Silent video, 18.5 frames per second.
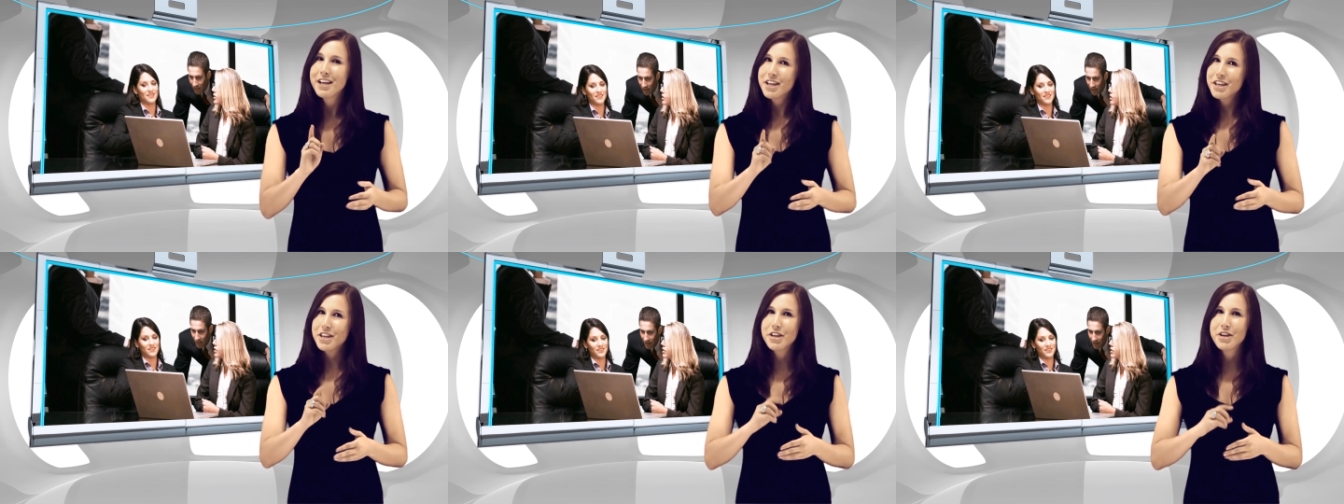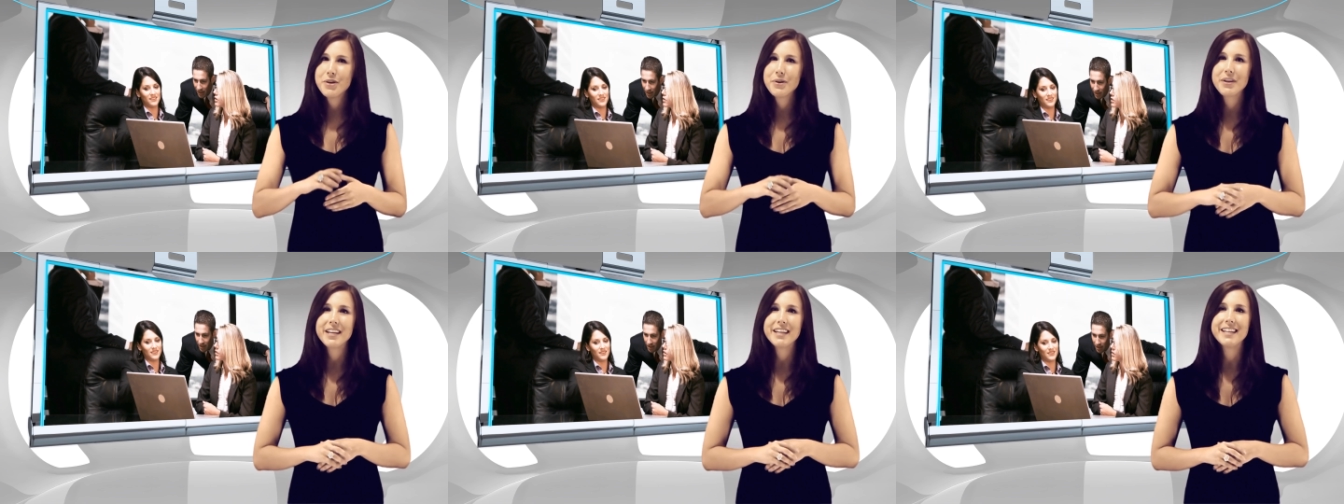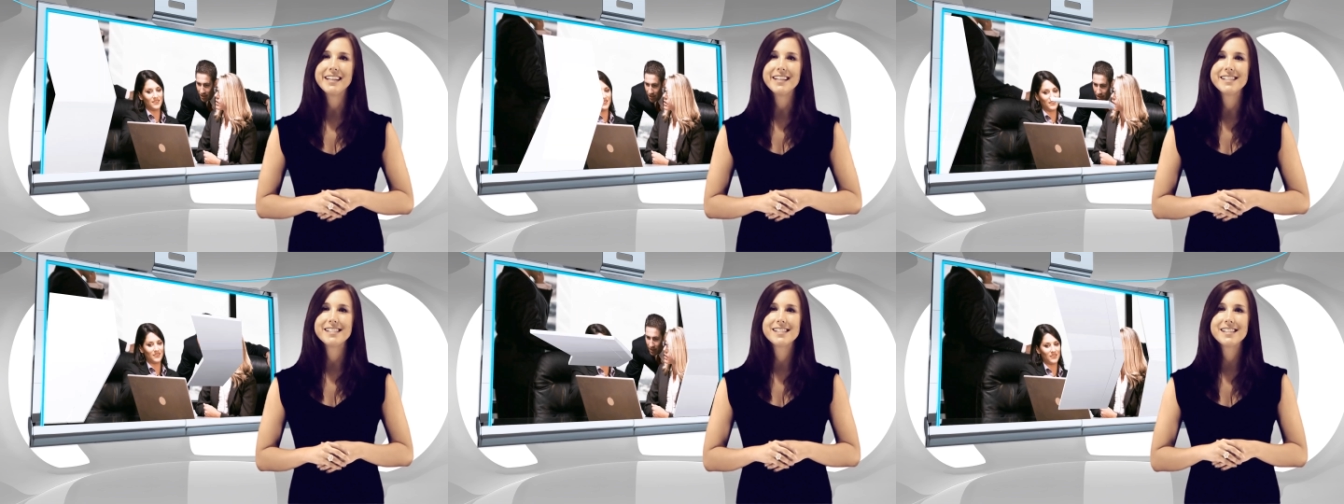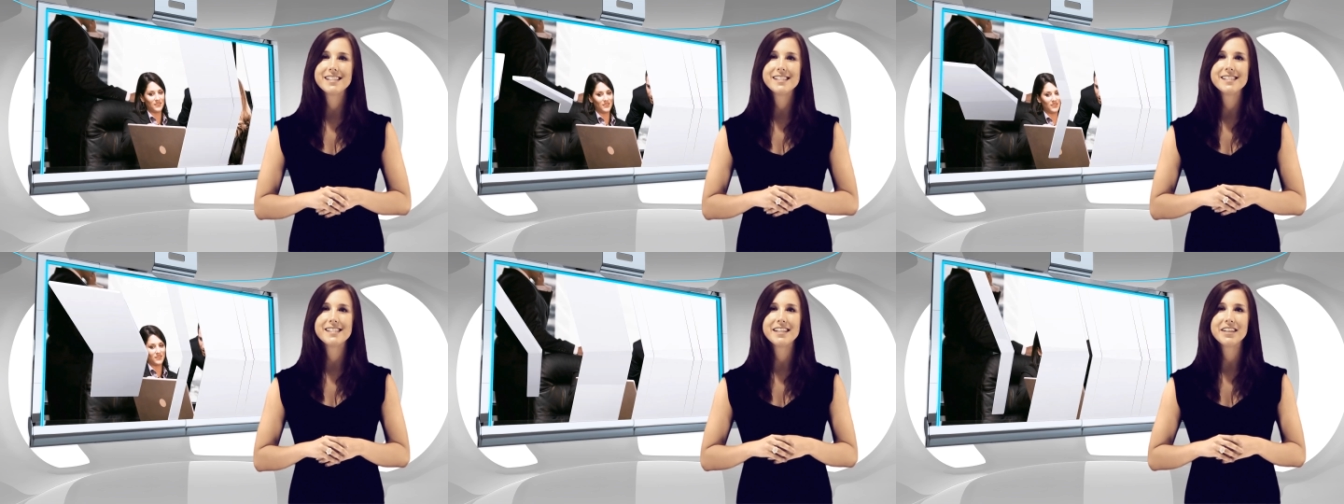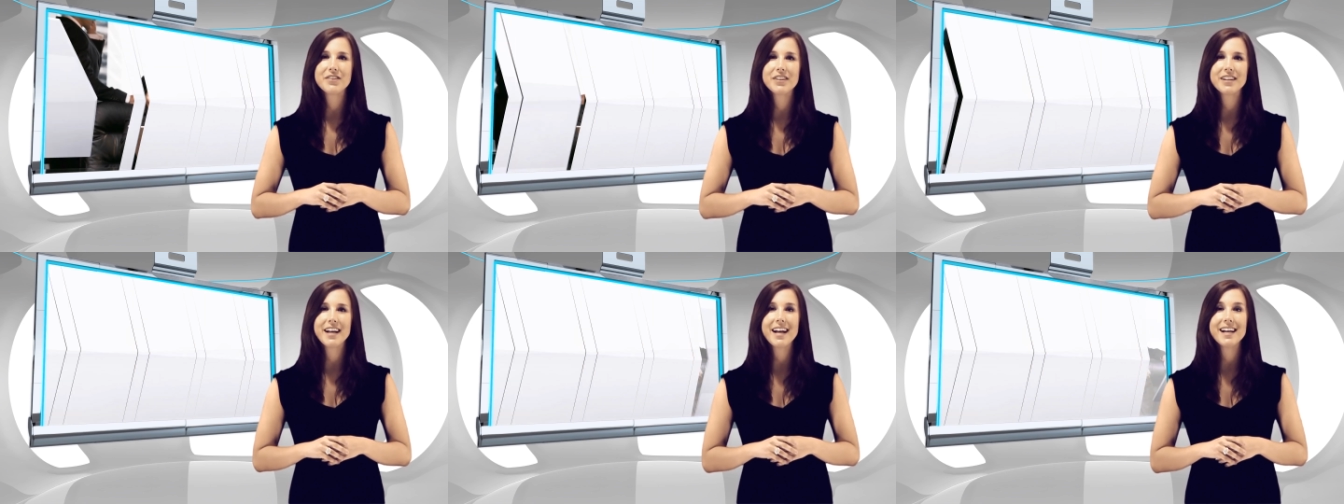You can easily
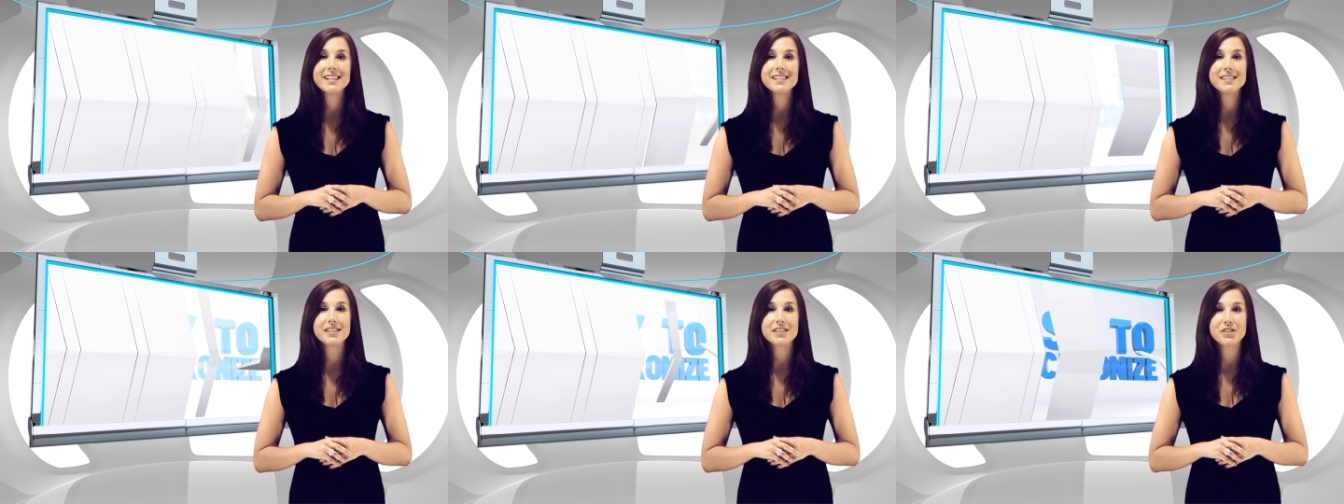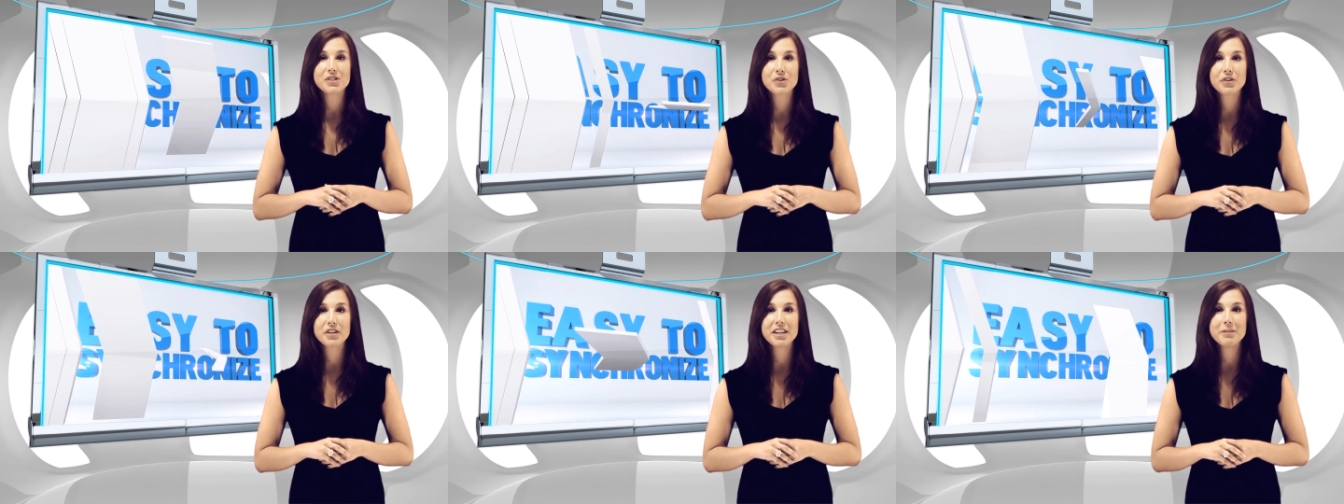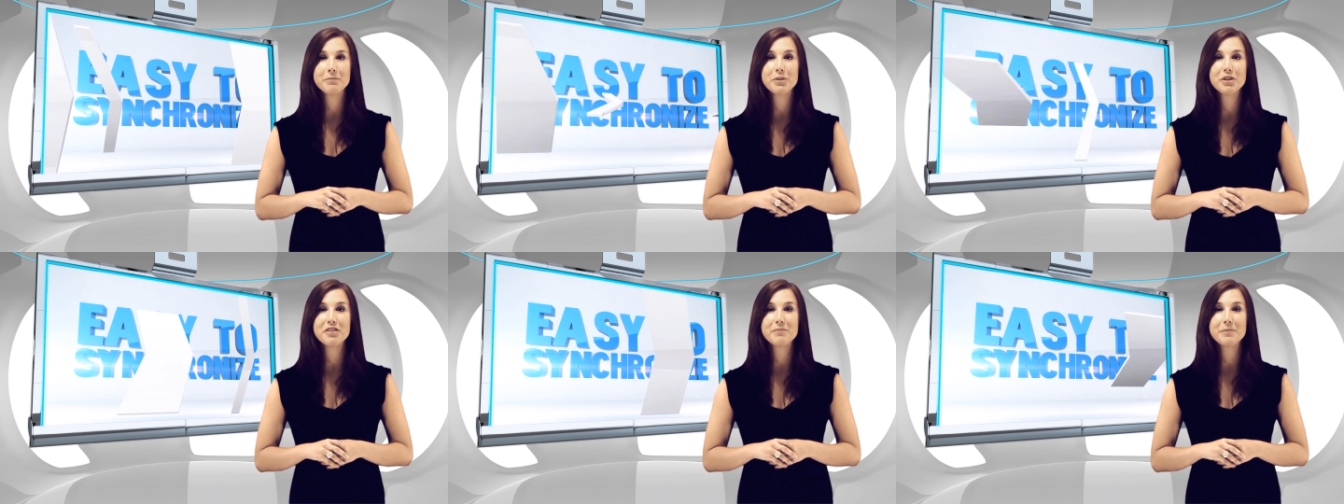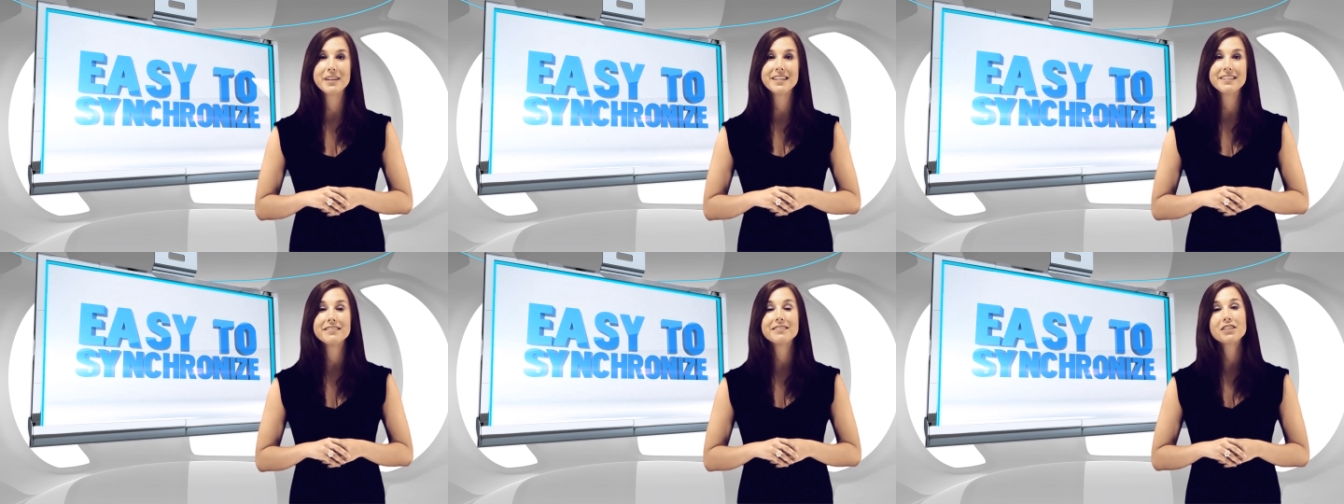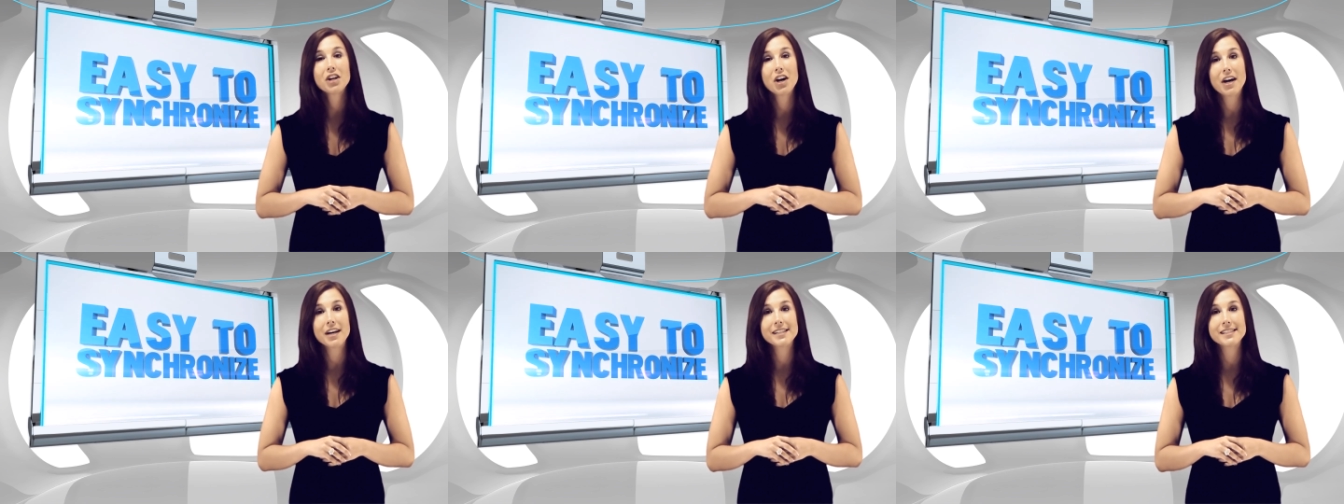synchronize the screen movement,
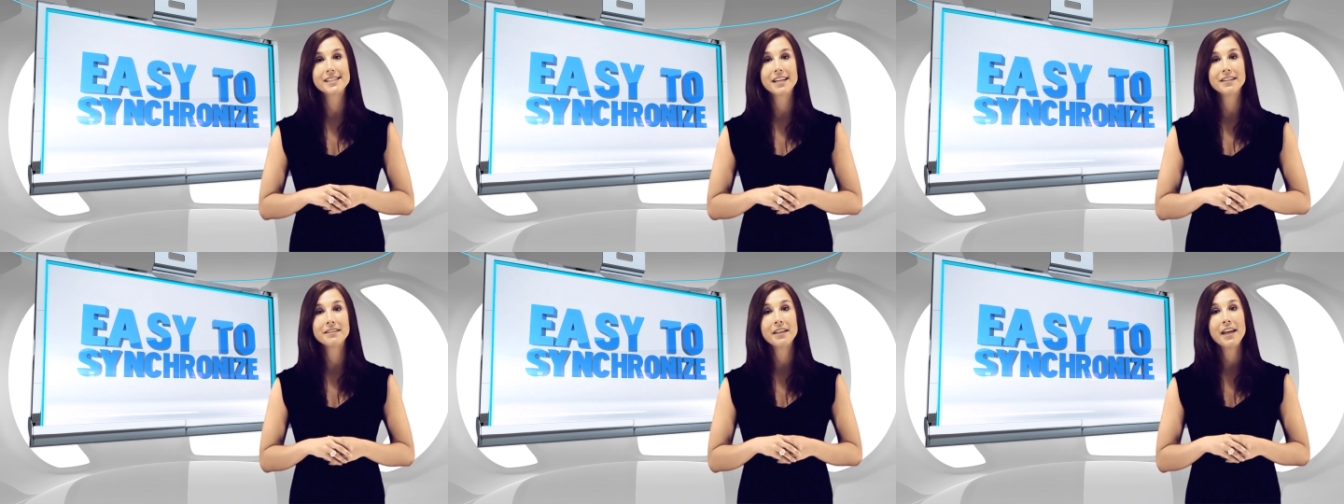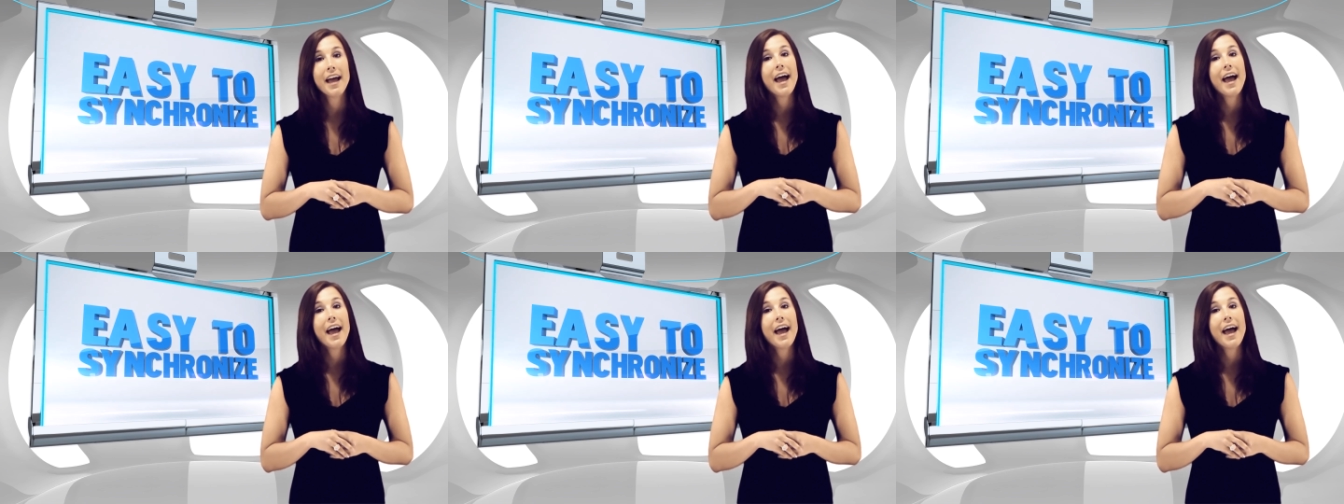content,